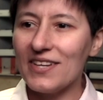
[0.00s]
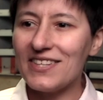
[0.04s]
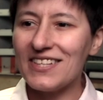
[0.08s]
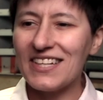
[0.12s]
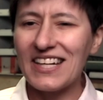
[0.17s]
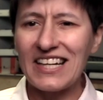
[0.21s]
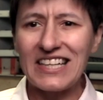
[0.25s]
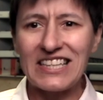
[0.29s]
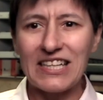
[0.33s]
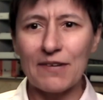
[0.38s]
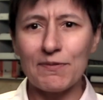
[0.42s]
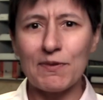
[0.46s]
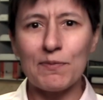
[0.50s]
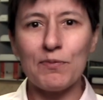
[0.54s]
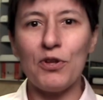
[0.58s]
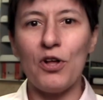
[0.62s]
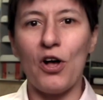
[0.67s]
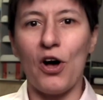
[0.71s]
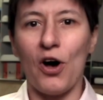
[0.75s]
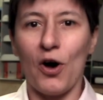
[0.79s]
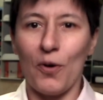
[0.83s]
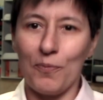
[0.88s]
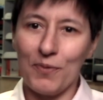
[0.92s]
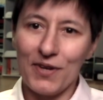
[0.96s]
It's an acceptable
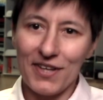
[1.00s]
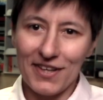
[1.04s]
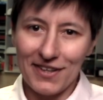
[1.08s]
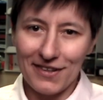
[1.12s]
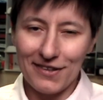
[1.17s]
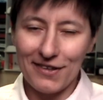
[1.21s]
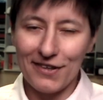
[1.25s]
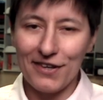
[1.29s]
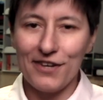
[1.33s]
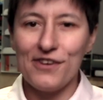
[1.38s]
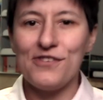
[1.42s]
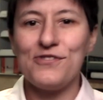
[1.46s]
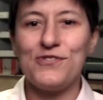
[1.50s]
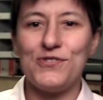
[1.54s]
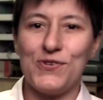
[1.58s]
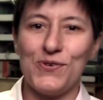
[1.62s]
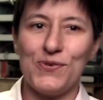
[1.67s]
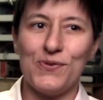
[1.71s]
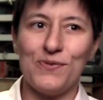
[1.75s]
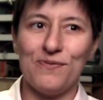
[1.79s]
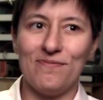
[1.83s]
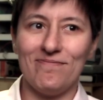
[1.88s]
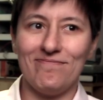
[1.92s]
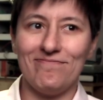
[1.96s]
hobby
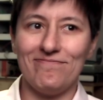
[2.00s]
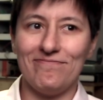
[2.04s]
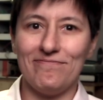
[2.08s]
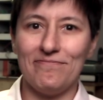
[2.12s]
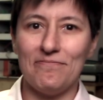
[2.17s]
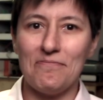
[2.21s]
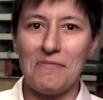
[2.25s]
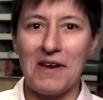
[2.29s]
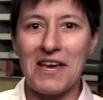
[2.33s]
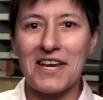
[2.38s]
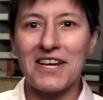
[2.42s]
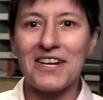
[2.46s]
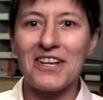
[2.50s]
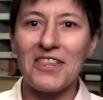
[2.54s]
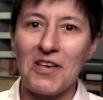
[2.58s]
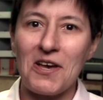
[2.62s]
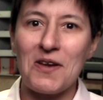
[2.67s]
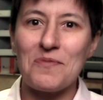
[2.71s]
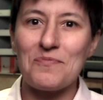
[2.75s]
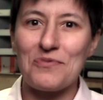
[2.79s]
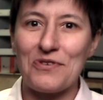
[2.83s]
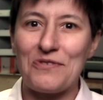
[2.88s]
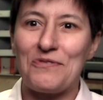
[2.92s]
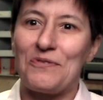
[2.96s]
to make a
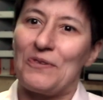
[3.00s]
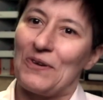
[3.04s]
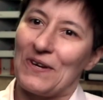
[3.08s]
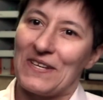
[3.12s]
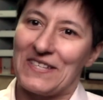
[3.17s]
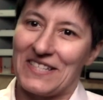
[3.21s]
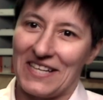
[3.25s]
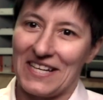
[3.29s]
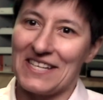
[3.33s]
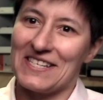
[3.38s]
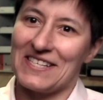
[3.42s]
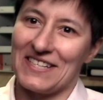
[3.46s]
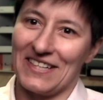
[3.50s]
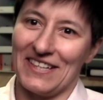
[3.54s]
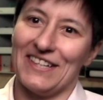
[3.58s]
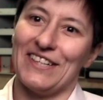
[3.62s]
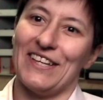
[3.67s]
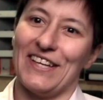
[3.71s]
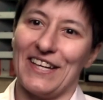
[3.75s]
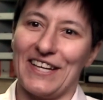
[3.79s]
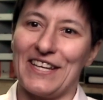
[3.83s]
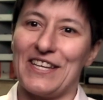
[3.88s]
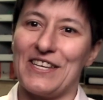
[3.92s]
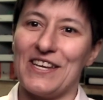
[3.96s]
library for a sensor.
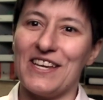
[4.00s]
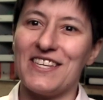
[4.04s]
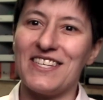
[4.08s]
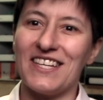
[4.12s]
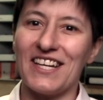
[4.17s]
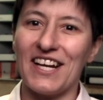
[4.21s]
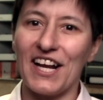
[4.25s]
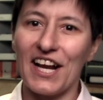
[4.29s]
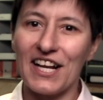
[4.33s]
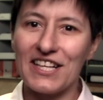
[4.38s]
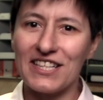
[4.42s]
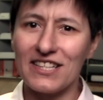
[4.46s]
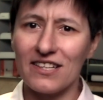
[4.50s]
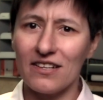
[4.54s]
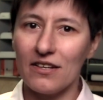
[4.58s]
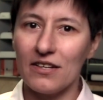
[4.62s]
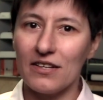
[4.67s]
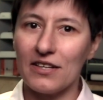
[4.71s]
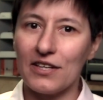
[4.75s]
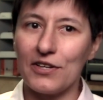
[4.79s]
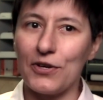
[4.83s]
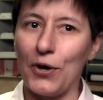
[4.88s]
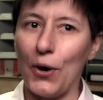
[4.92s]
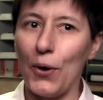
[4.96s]
Like,
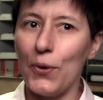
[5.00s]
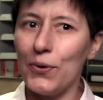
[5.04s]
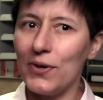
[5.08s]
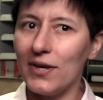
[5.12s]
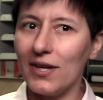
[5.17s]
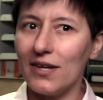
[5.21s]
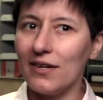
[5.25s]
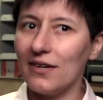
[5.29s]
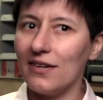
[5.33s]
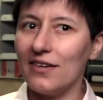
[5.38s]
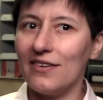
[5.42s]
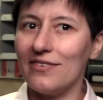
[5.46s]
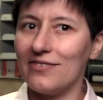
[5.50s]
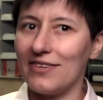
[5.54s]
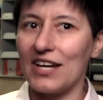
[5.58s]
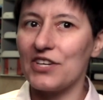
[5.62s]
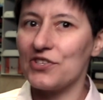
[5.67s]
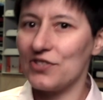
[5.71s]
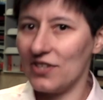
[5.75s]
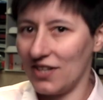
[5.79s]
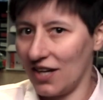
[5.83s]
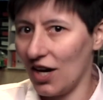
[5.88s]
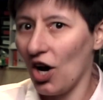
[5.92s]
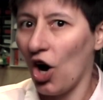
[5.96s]
coding is
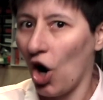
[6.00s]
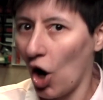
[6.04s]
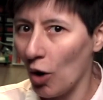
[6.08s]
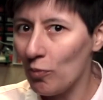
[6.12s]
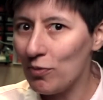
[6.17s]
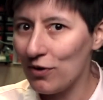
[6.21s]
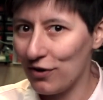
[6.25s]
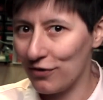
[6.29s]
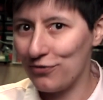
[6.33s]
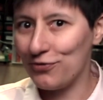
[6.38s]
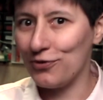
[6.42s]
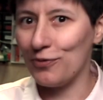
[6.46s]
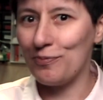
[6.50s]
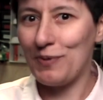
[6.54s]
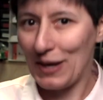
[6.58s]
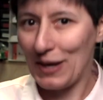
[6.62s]
actually a hobby for